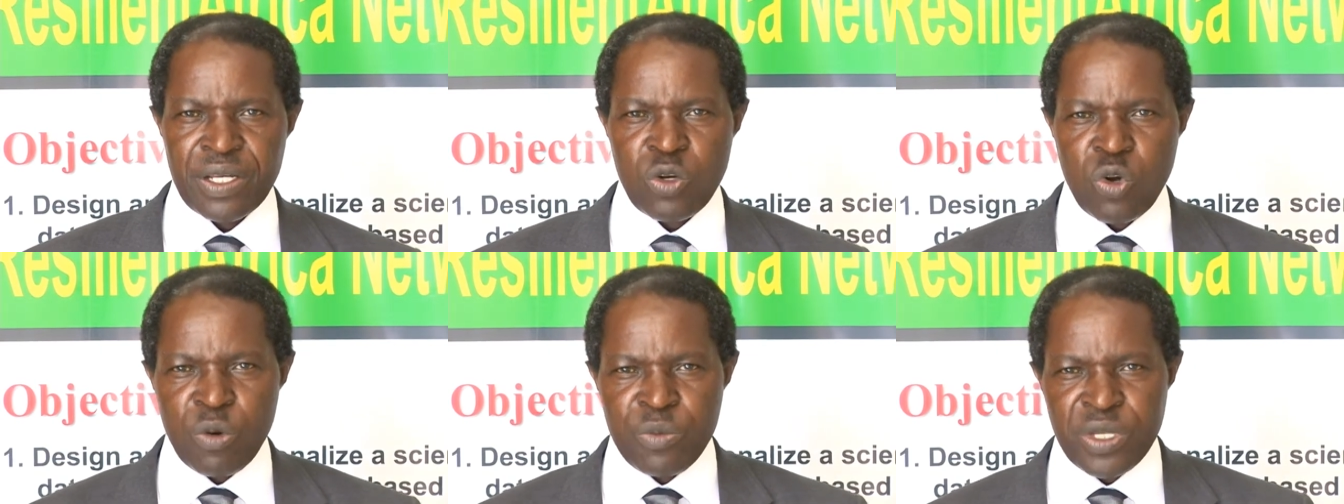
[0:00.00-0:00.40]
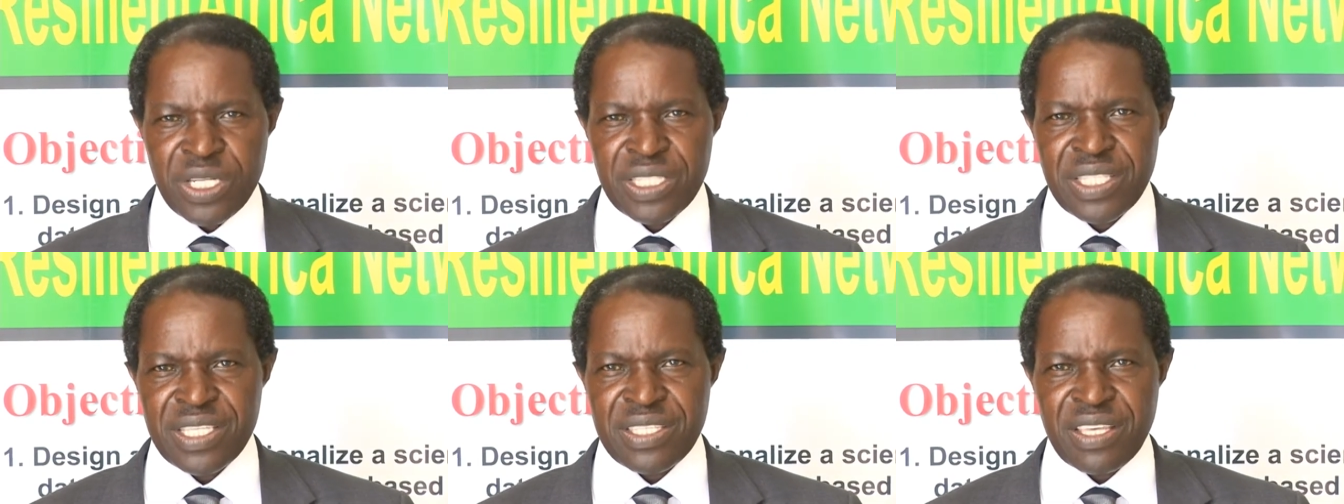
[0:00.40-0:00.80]

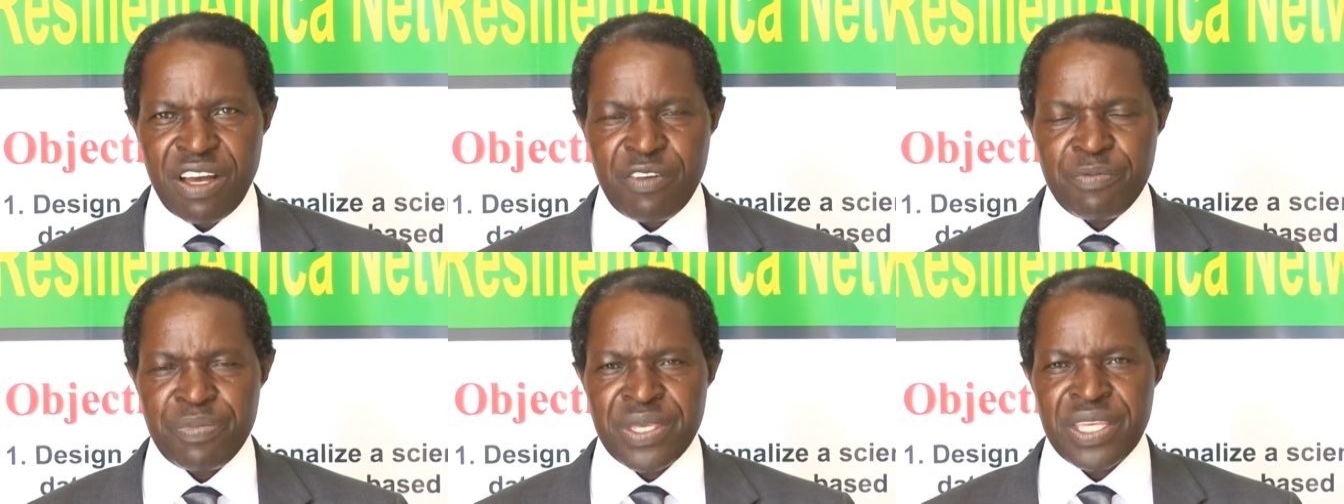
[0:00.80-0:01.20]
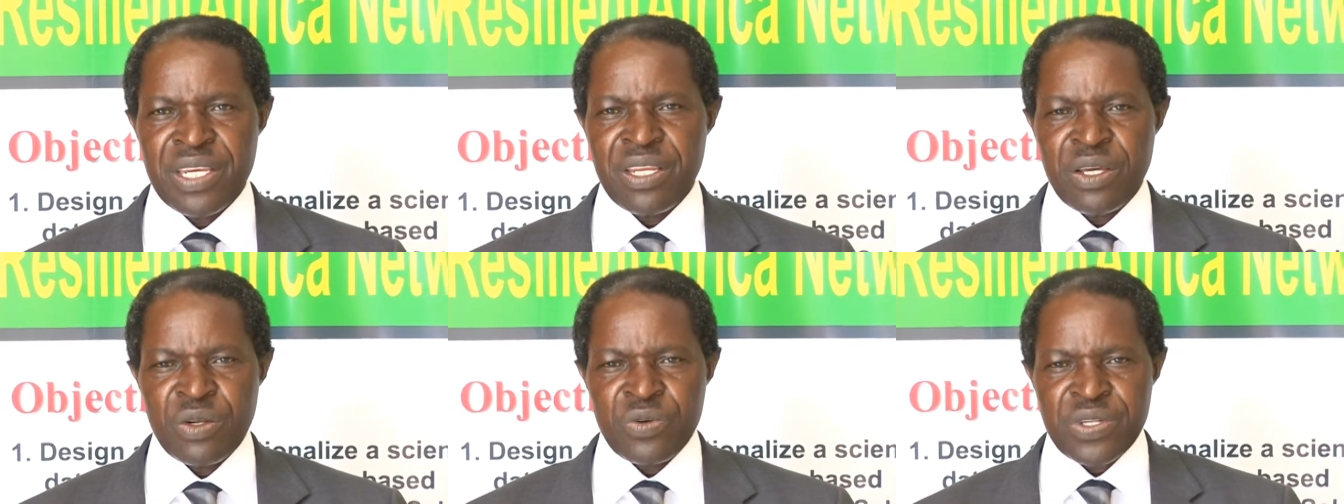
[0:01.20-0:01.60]
Communities have been
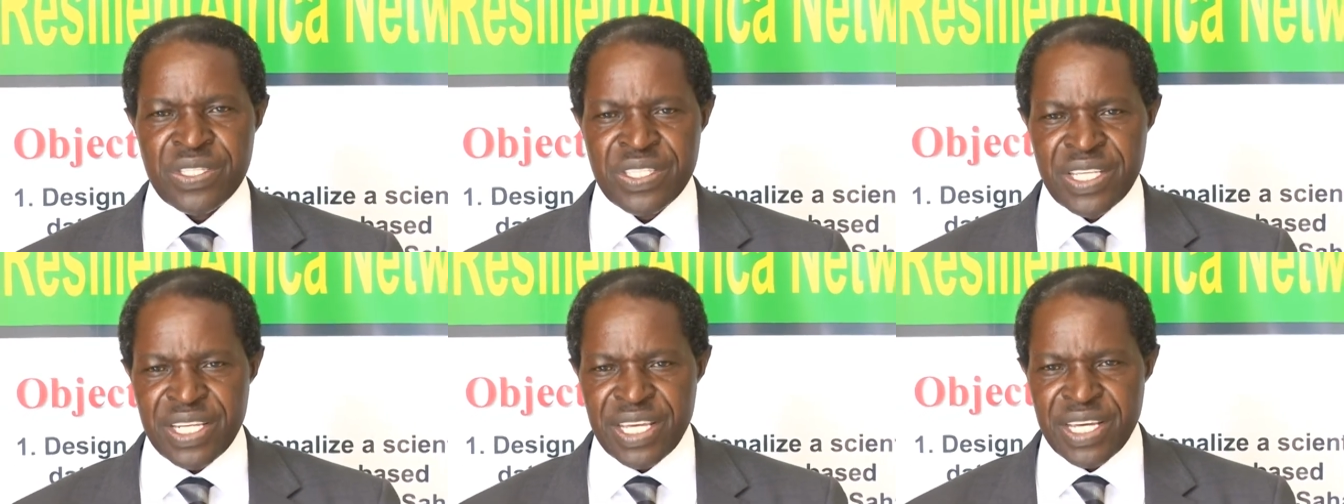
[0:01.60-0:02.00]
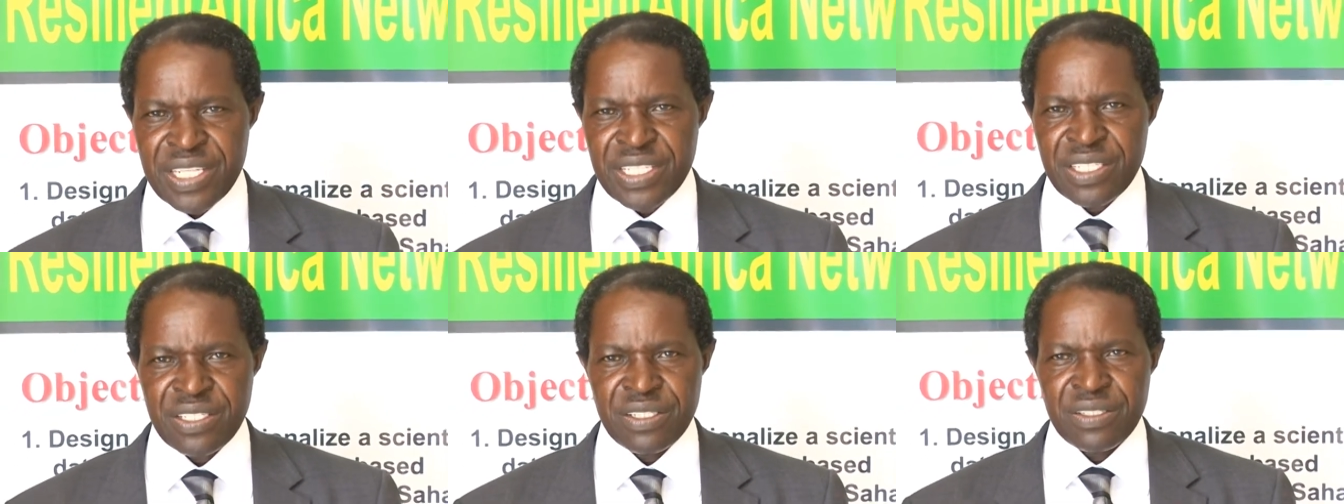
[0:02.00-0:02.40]

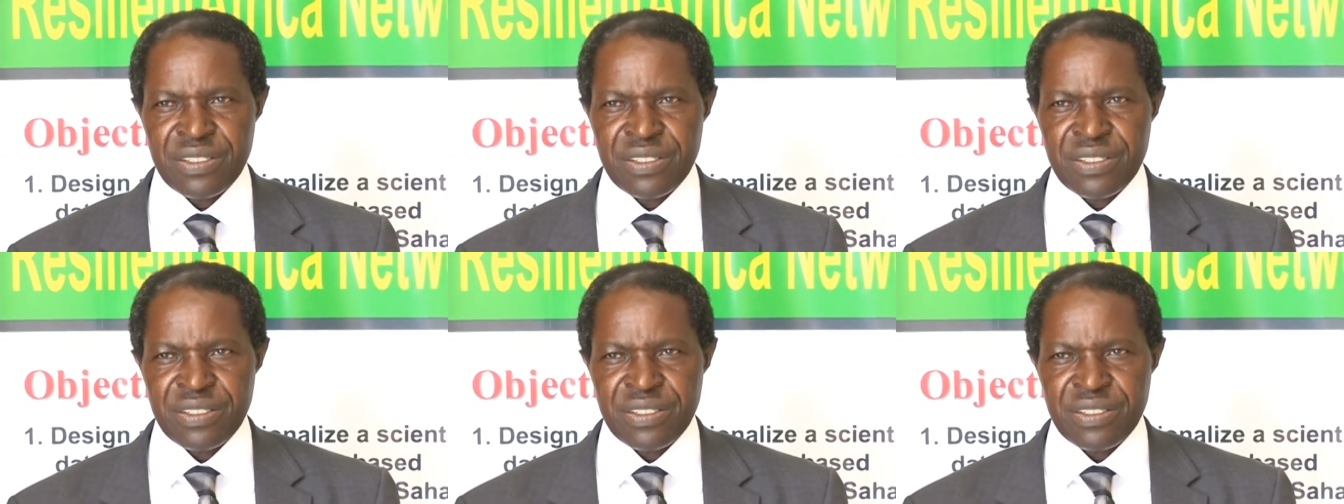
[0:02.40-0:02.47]
resilient,